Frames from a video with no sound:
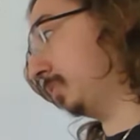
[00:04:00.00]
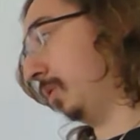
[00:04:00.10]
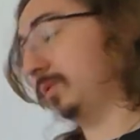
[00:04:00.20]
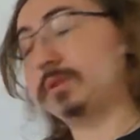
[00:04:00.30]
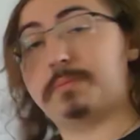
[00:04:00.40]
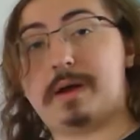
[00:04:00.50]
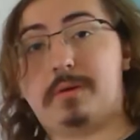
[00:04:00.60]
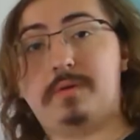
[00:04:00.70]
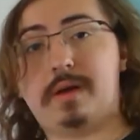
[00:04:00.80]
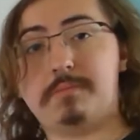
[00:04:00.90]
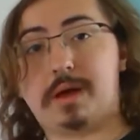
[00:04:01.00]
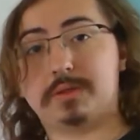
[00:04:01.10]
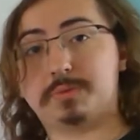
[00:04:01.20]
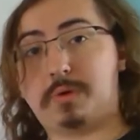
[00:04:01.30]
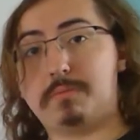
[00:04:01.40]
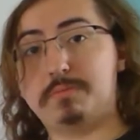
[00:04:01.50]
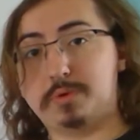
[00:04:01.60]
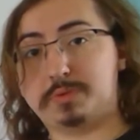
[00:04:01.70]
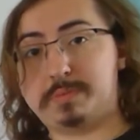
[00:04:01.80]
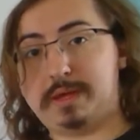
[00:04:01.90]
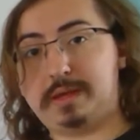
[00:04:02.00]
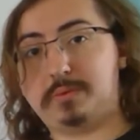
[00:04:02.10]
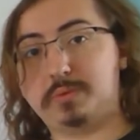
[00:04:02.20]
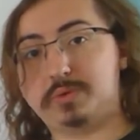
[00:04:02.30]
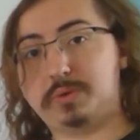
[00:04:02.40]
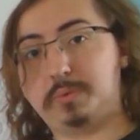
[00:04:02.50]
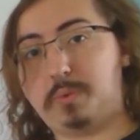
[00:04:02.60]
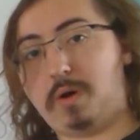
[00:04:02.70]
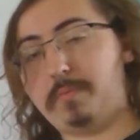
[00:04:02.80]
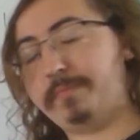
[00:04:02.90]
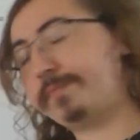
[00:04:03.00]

1 to the power of n minus 1 must be equal to 1.